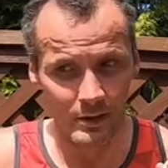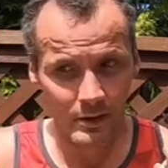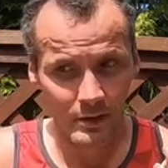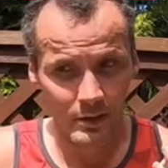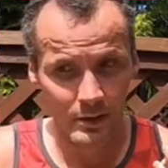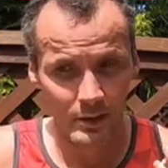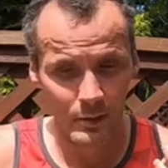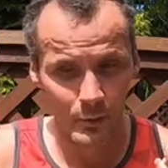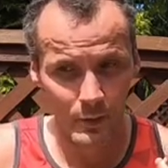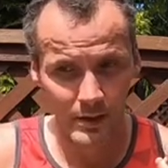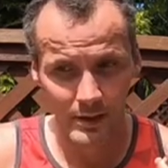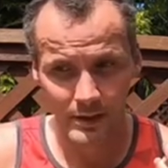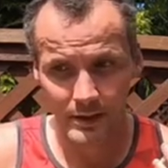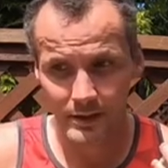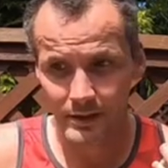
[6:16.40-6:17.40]
we
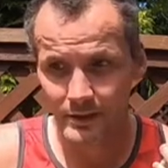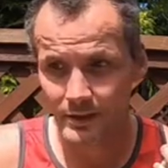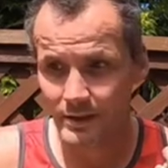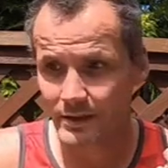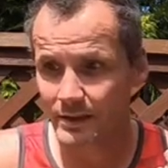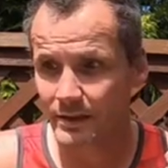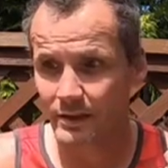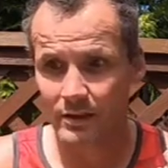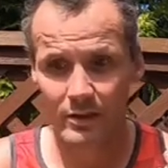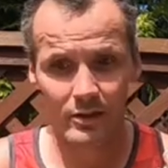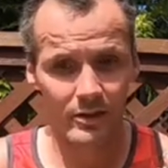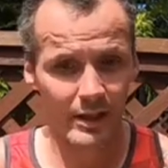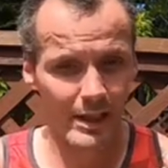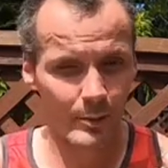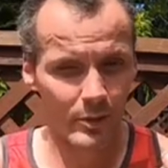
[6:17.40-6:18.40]
just are
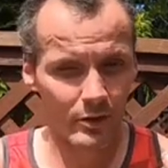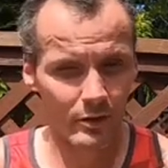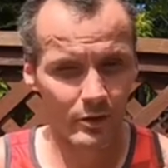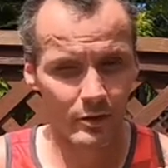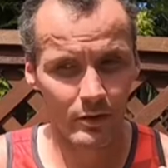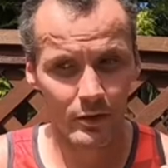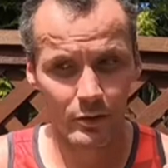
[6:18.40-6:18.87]
able or